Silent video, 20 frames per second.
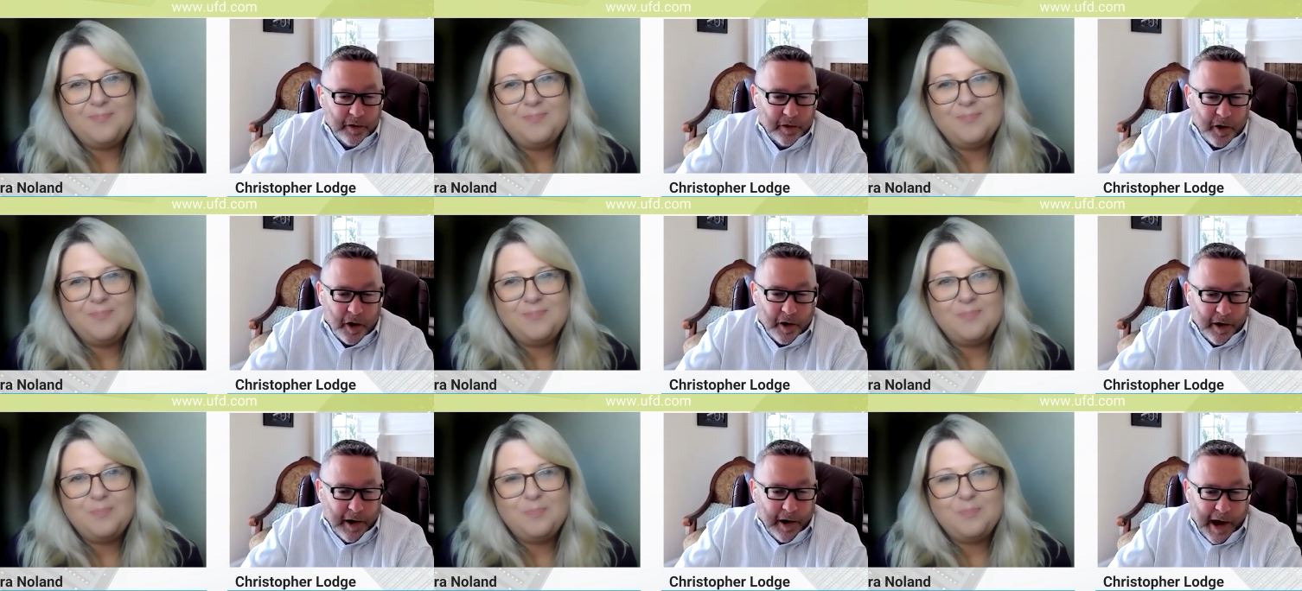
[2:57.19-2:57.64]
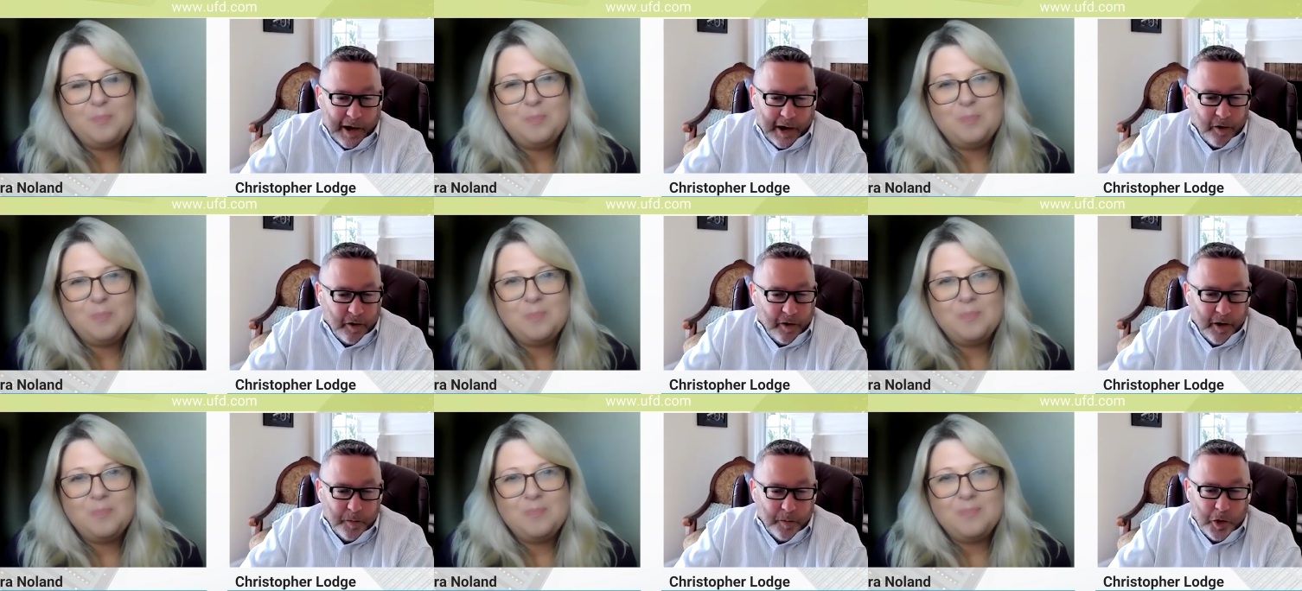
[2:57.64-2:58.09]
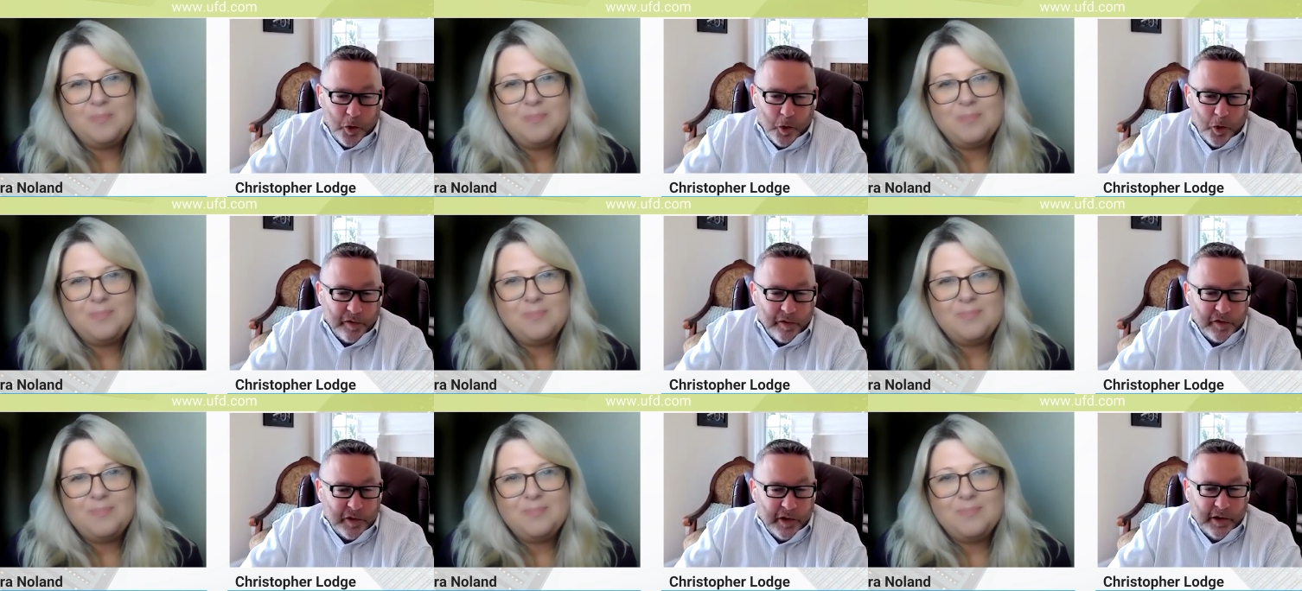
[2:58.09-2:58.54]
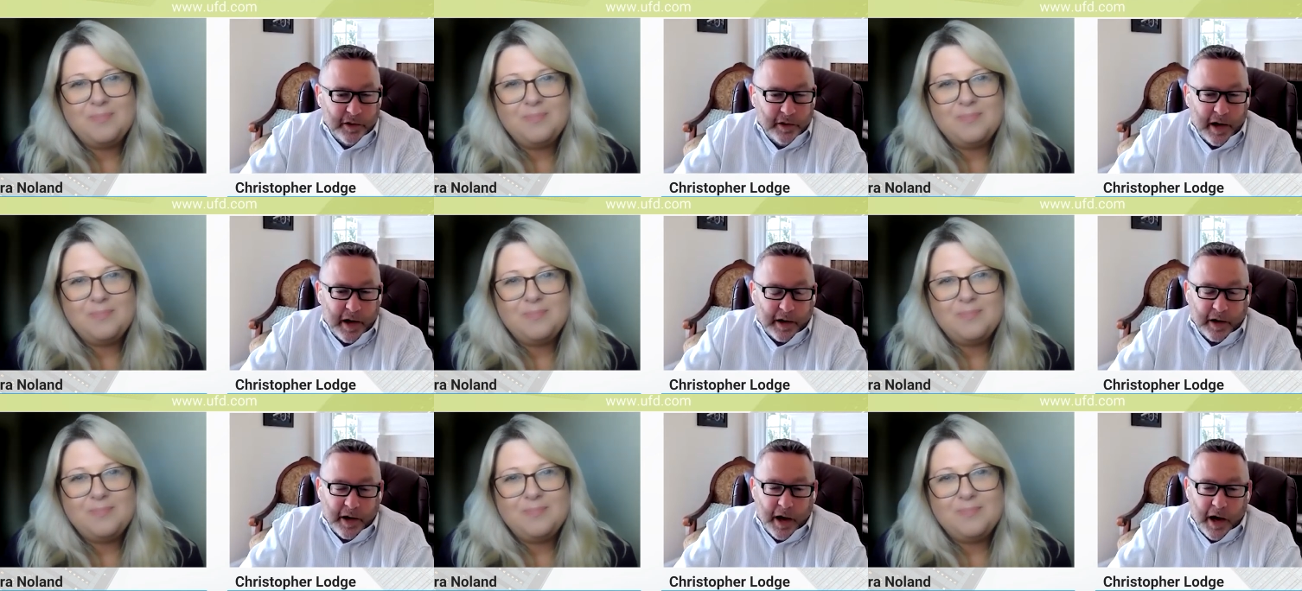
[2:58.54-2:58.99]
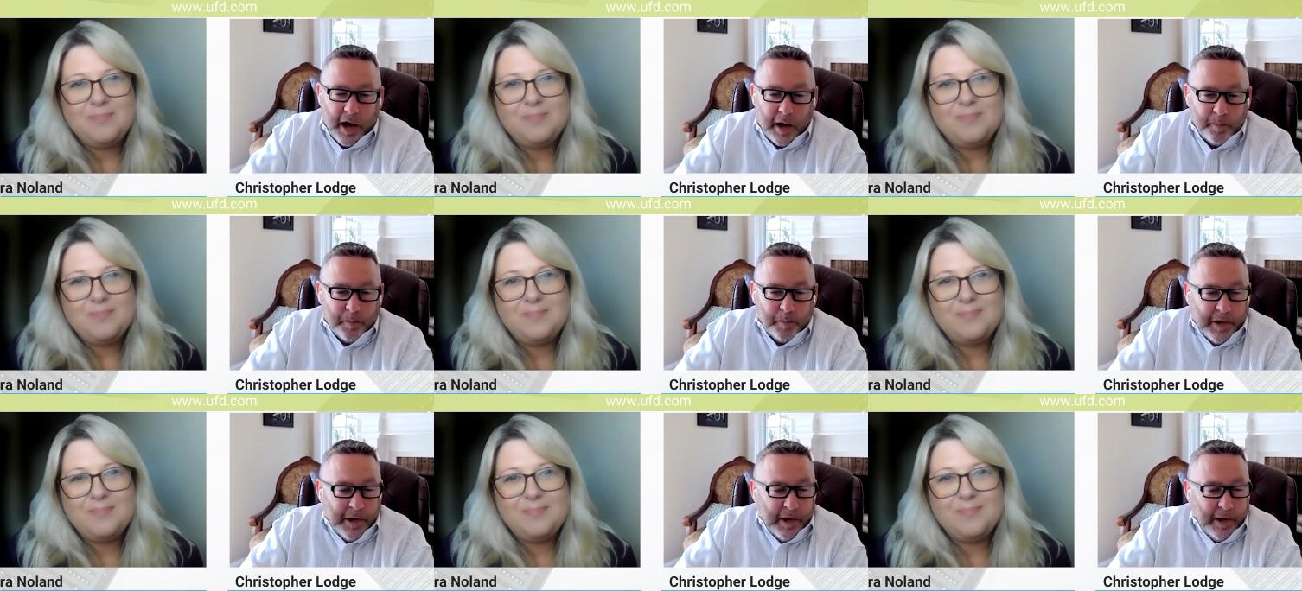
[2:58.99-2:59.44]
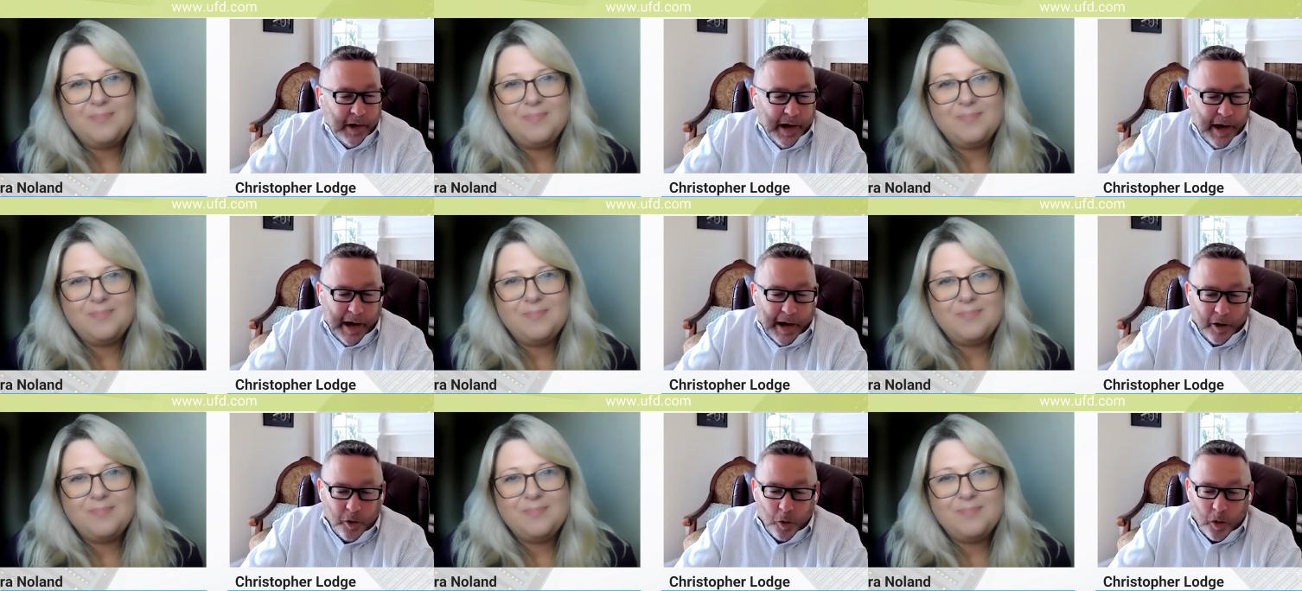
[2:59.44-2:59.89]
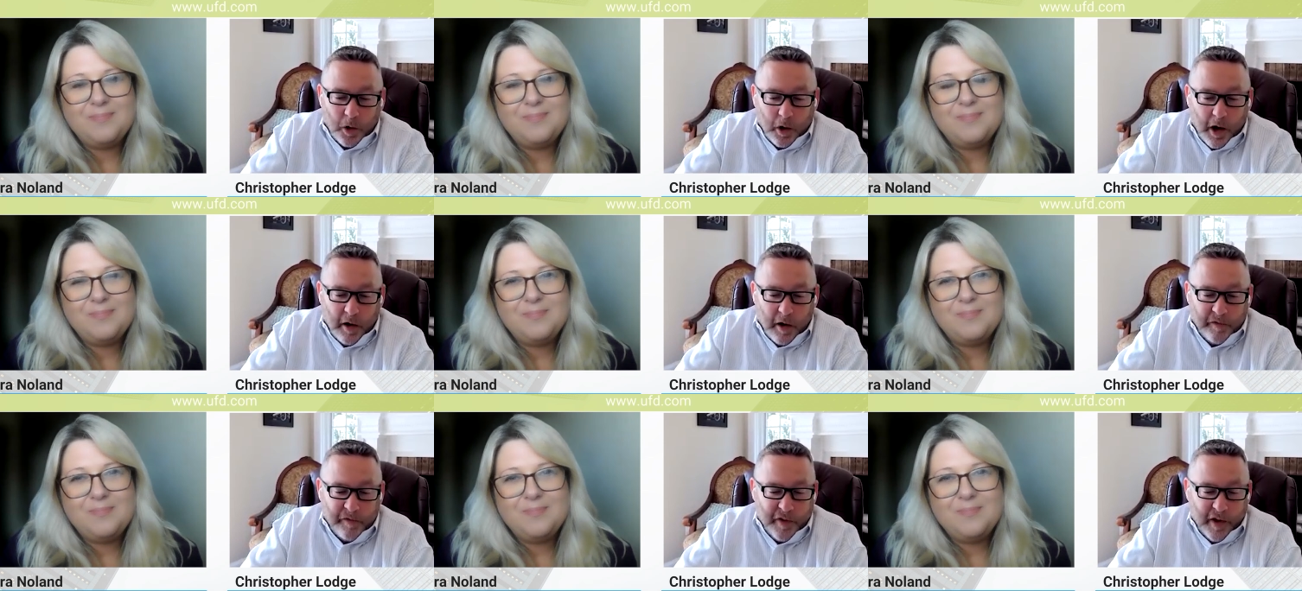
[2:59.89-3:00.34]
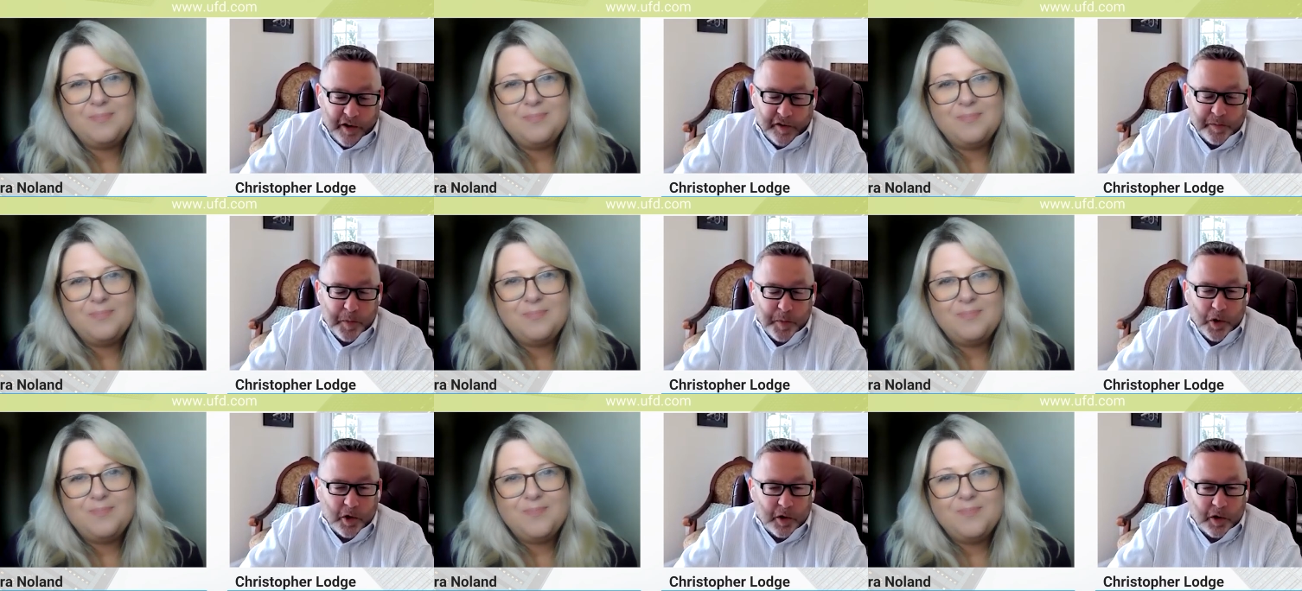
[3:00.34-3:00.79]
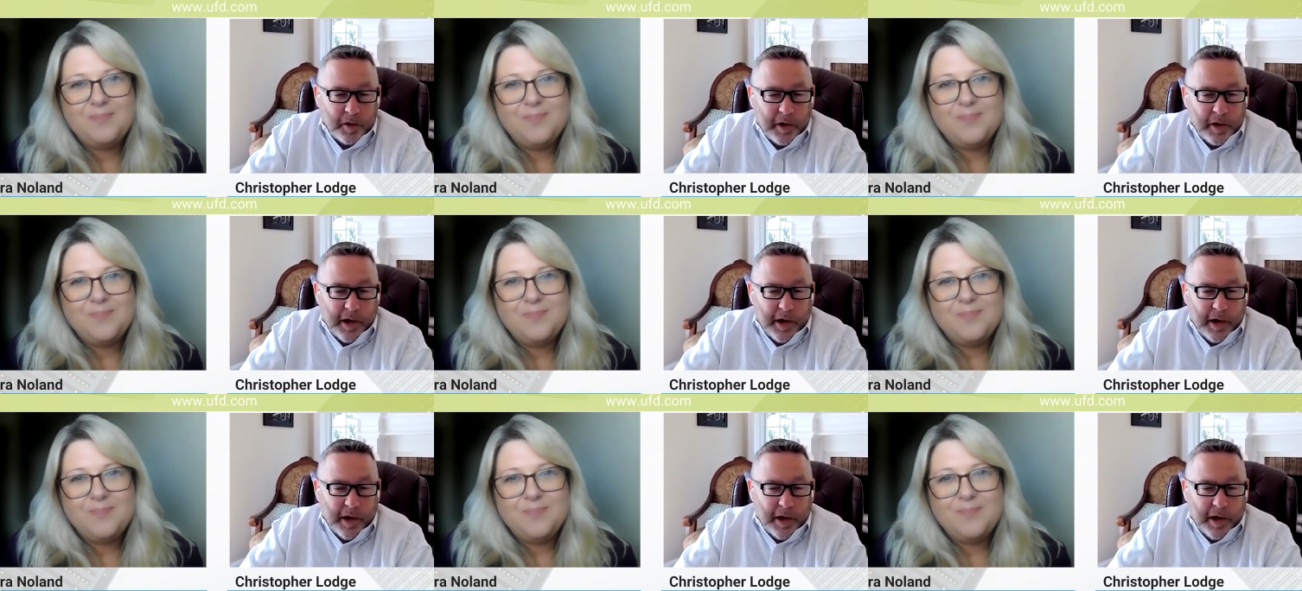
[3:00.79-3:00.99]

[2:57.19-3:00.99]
Speaker 1: our acronym UFD.com uh, or our Facebook,